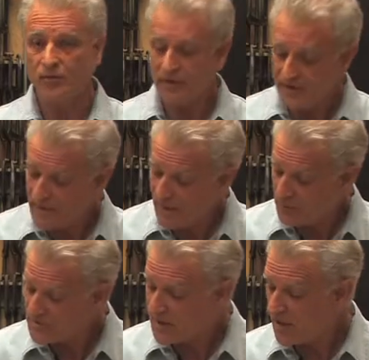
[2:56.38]
with the table
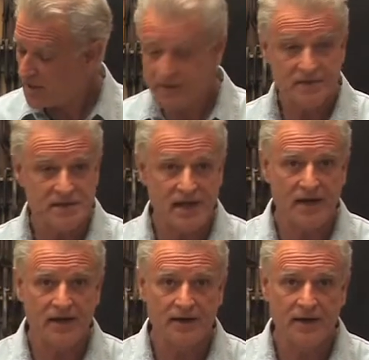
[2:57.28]
saw and the
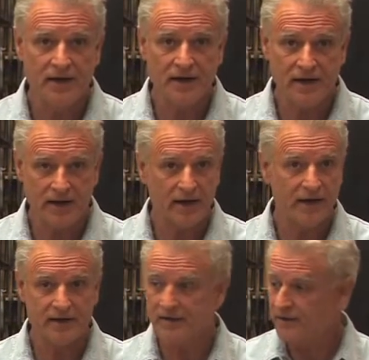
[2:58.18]
sled,
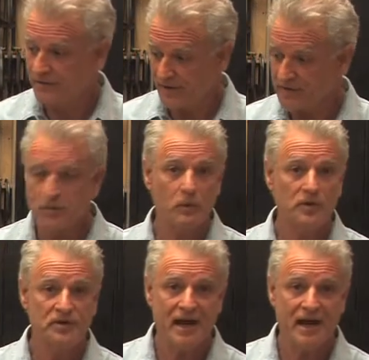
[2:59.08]
and that's what we'll do